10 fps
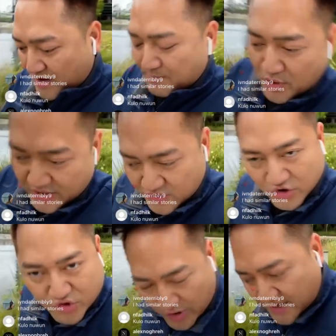fucking put
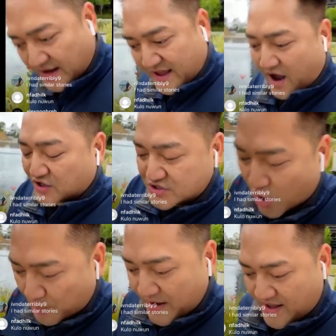in your trading account,
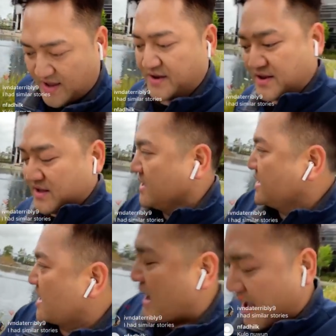so be it.
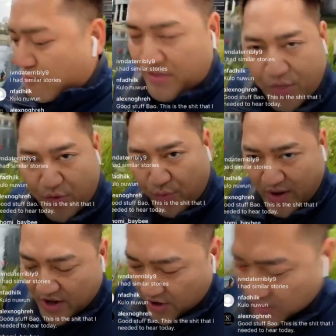I went through
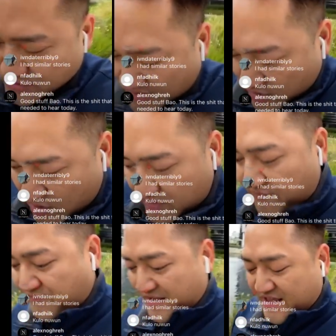three years without
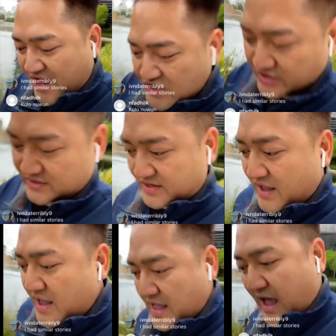going to
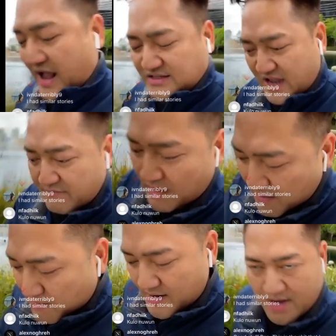vacations. I saved
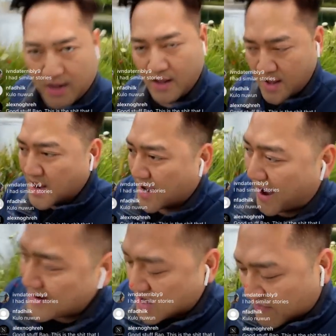my money.
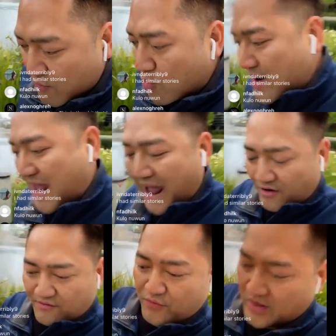I never went
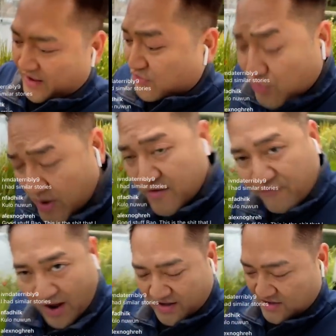out for like
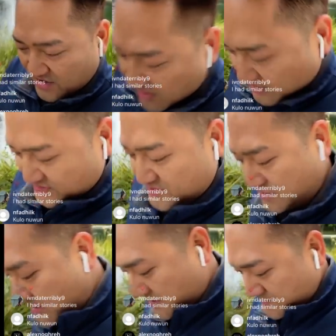three fucking years,
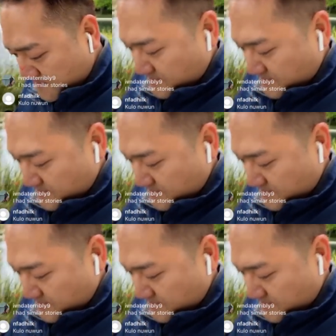dude.